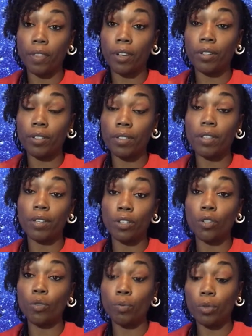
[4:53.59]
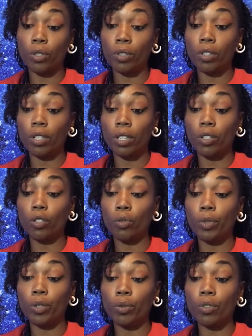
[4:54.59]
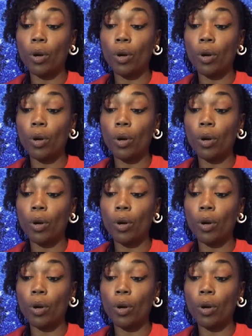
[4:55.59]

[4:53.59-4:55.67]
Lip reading: there's the new moon